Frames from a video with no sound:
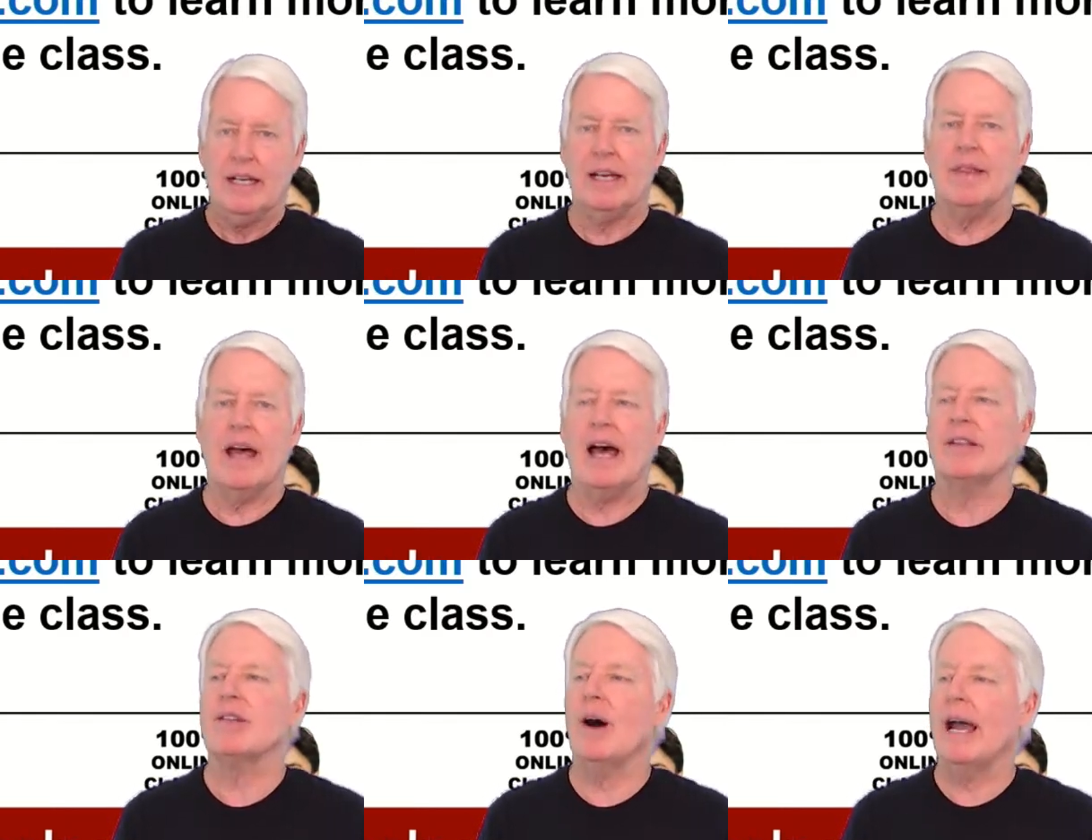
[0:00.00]
in
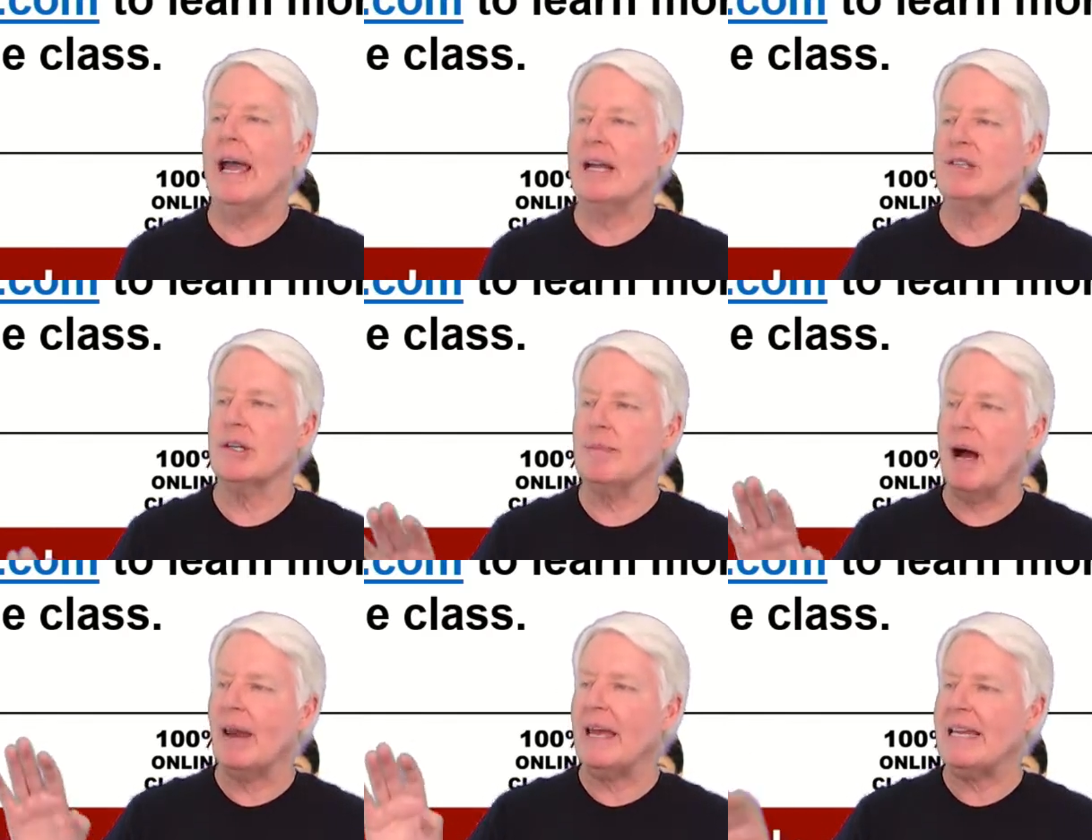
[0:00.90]
that, so I answer
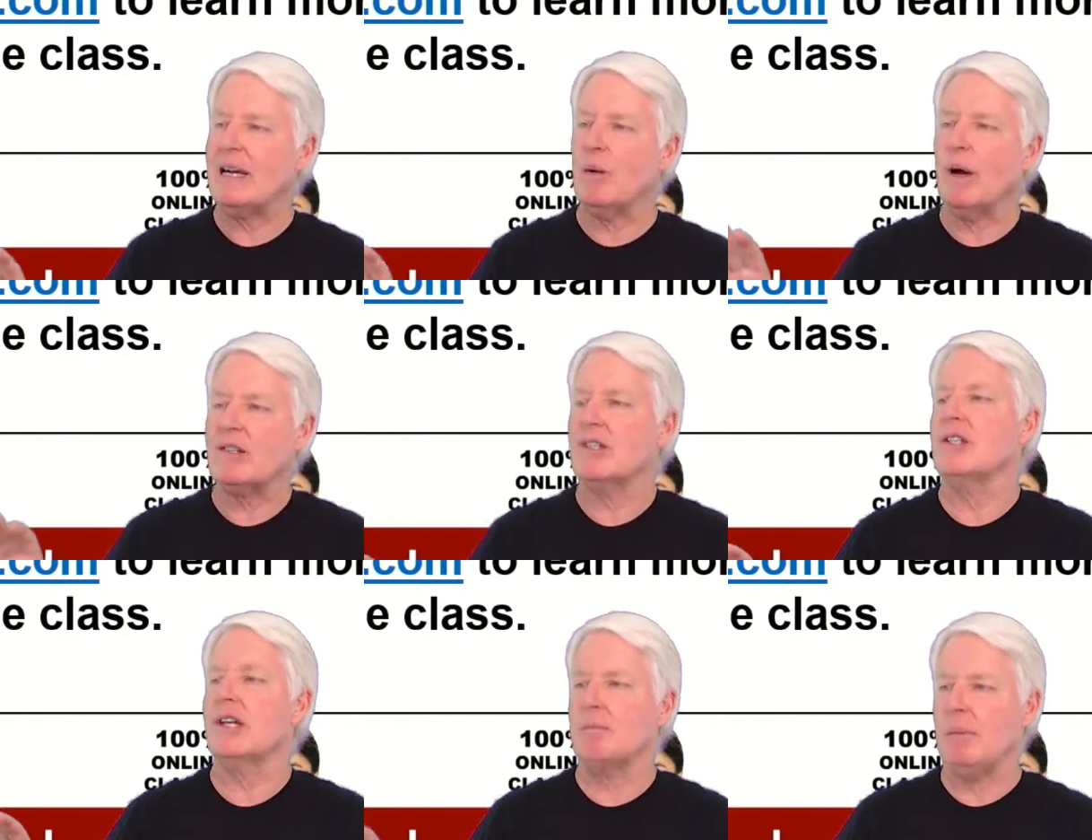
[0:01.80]
about any
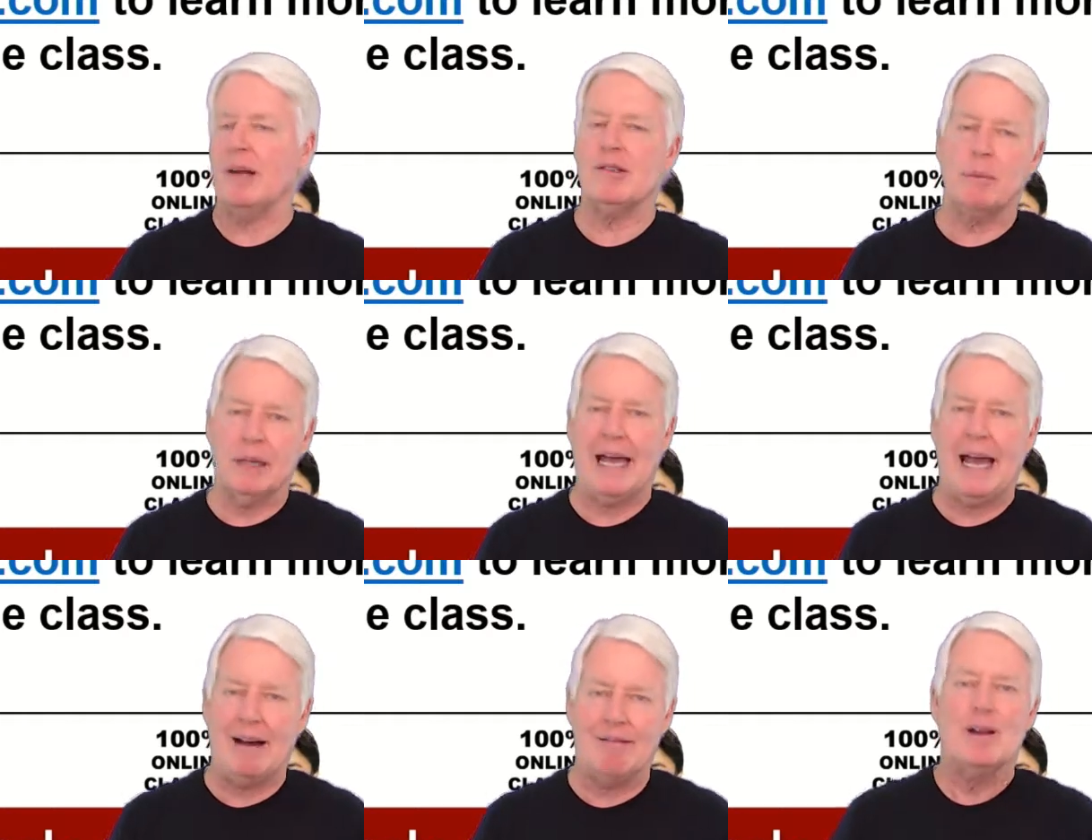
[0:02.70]
question you could possibly
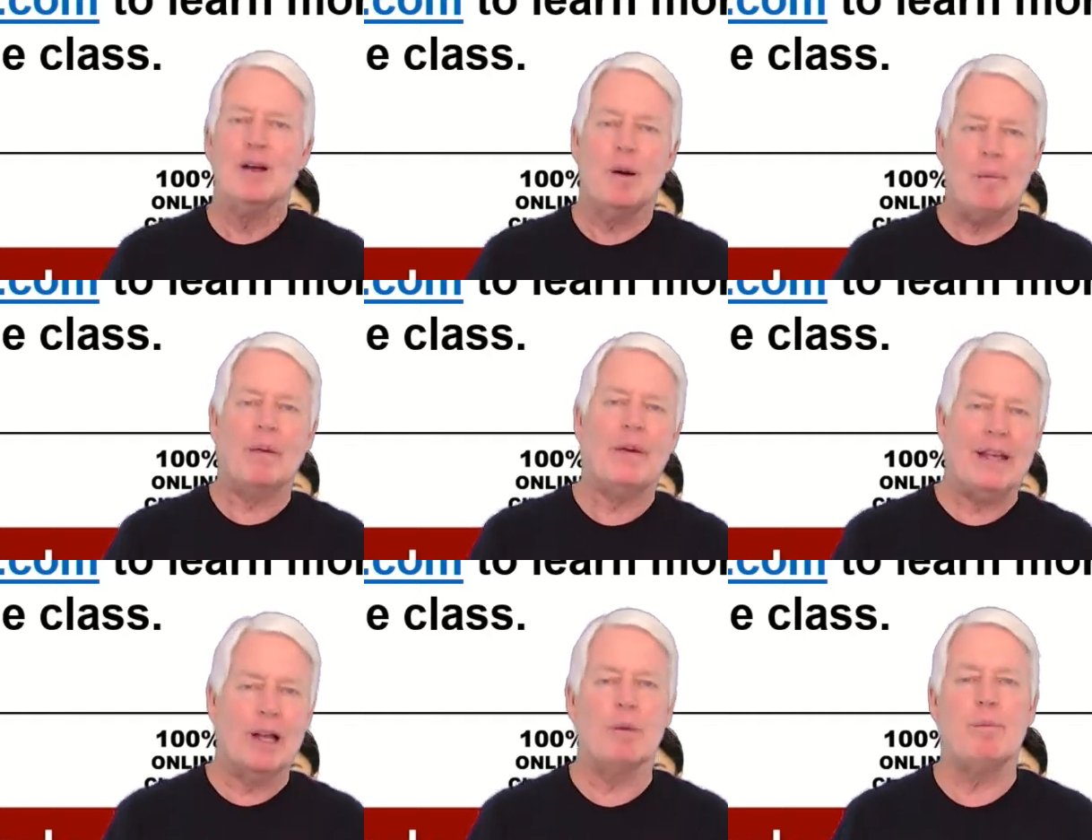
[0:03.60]
have about
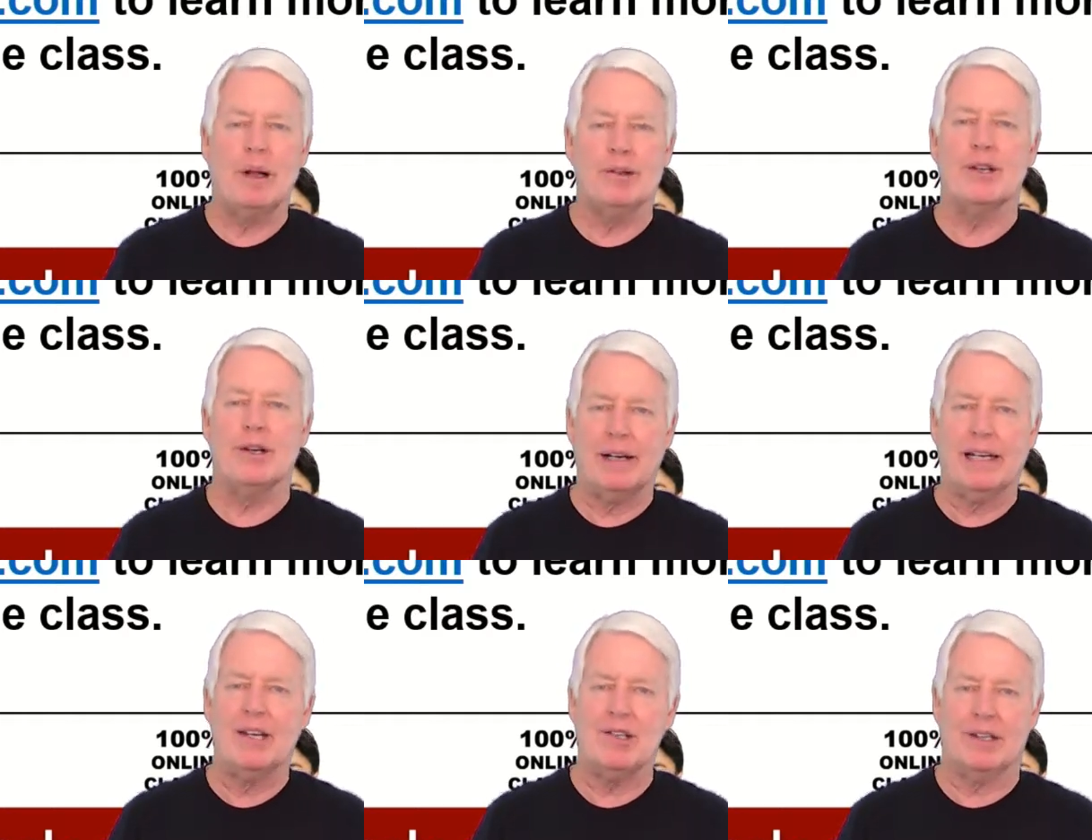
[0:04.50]
the Yellow Belt
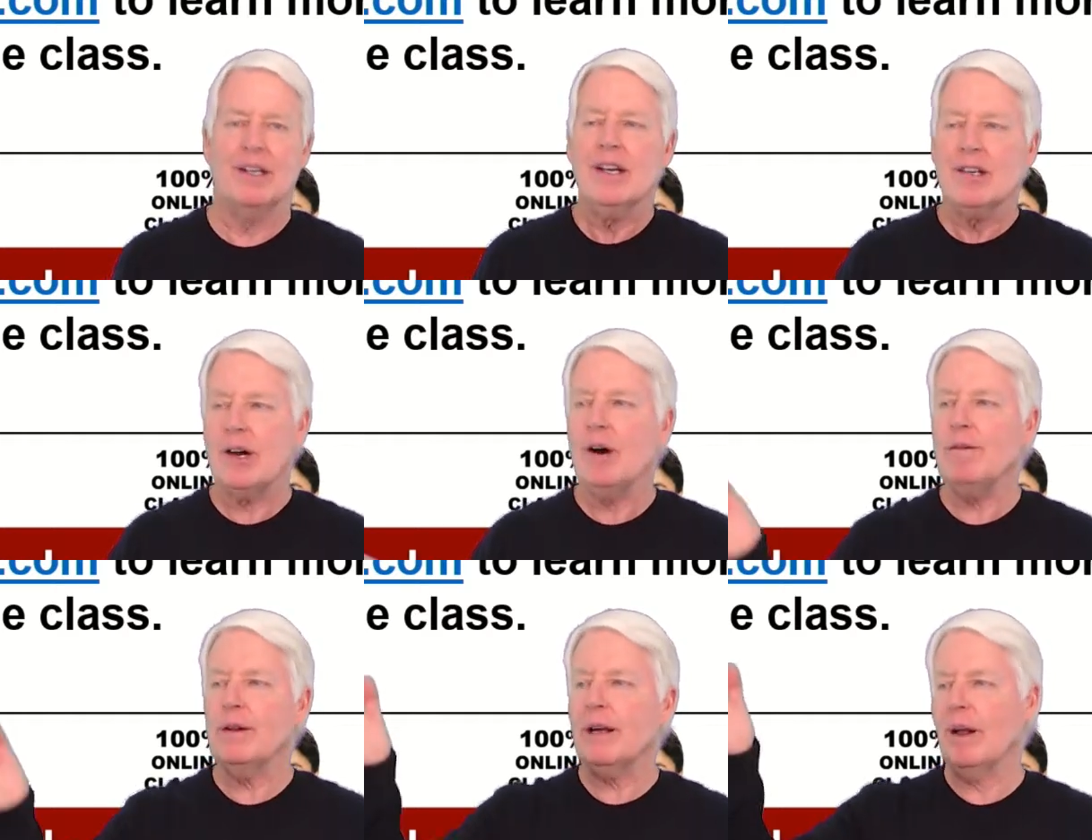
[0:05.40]
certification. So
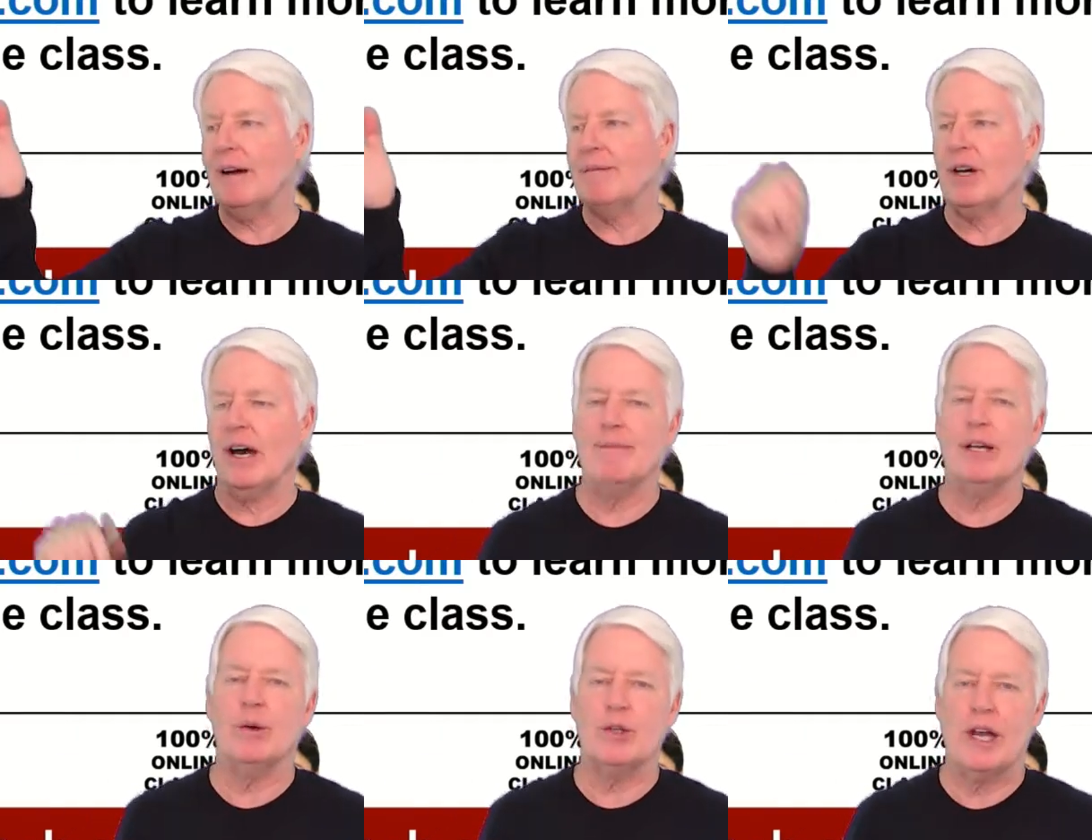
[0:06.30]
hopefully you'll have time
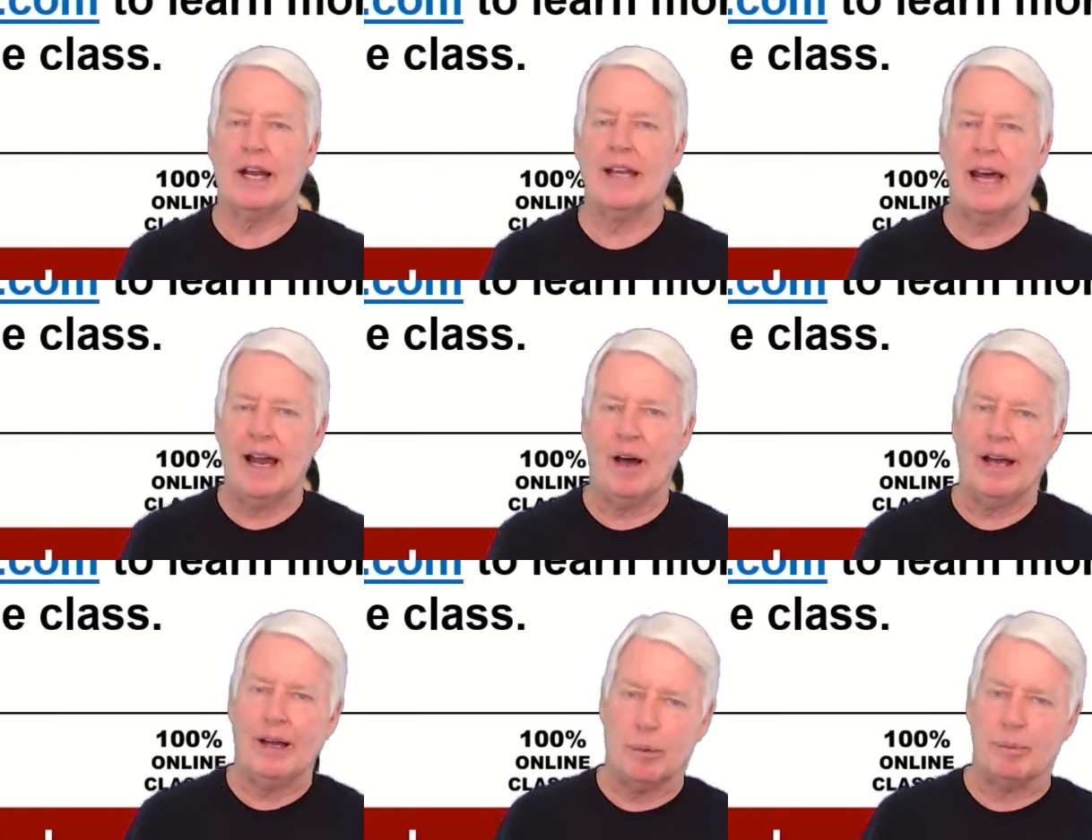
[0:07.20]
to go check that
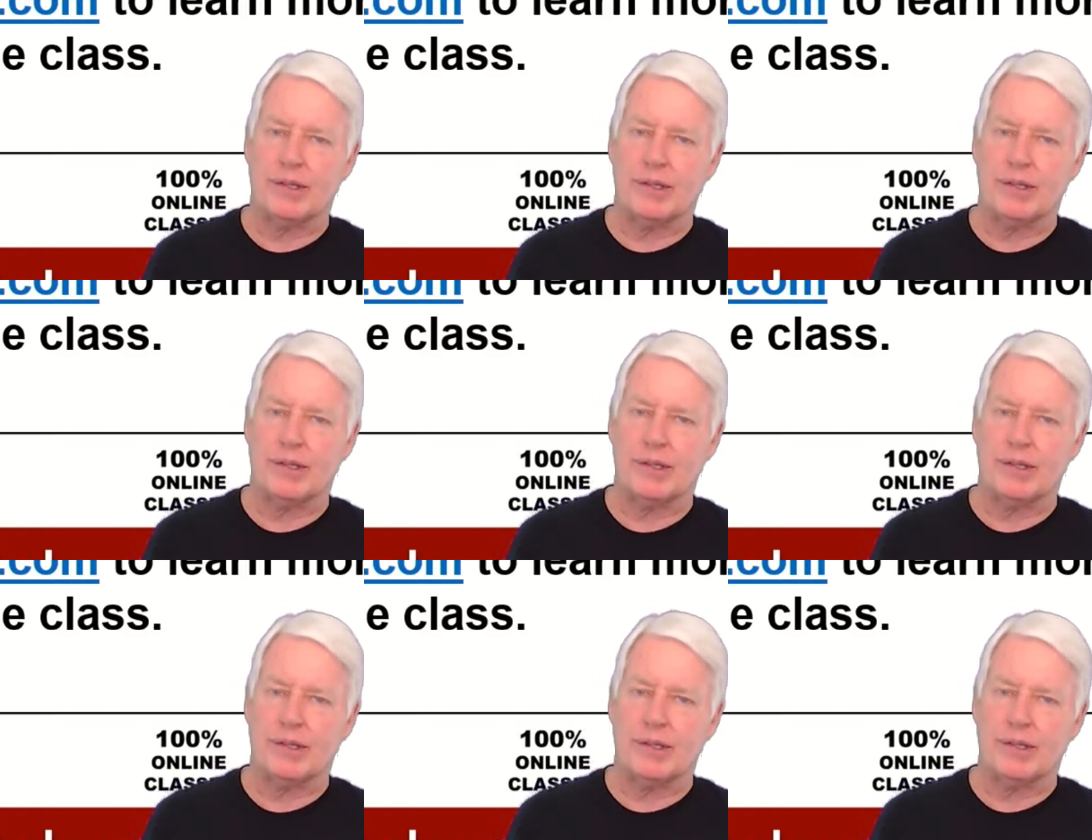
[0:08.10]
out. I hope